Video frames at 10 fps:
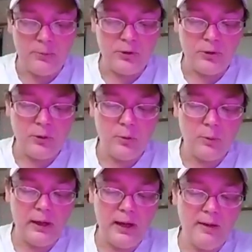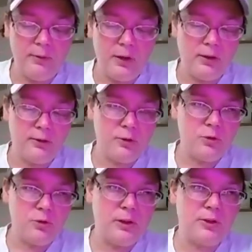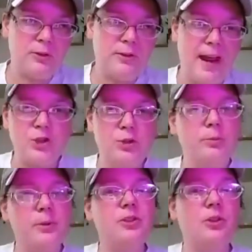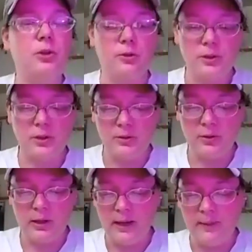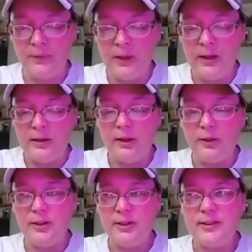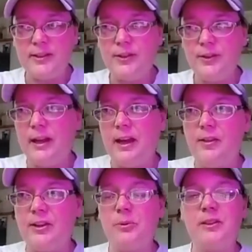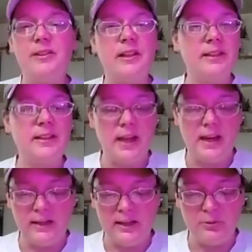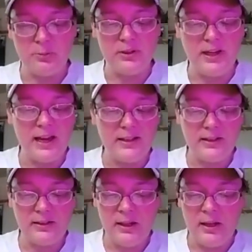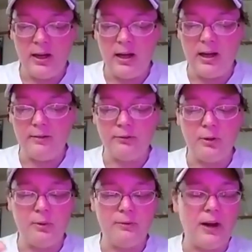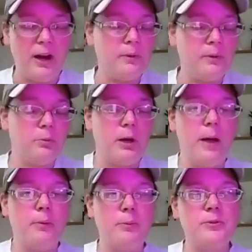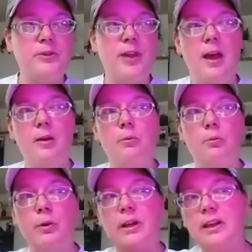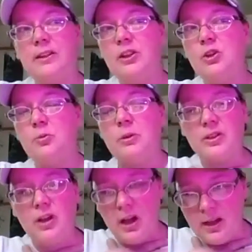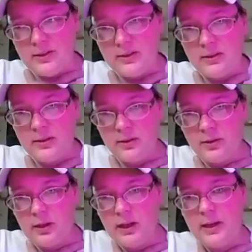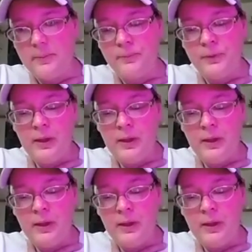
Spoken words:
So we have, the first one is our natural preserves, okay? Now this is land that's been set aside, it's protected from environmental problems that we as humans cause, okay?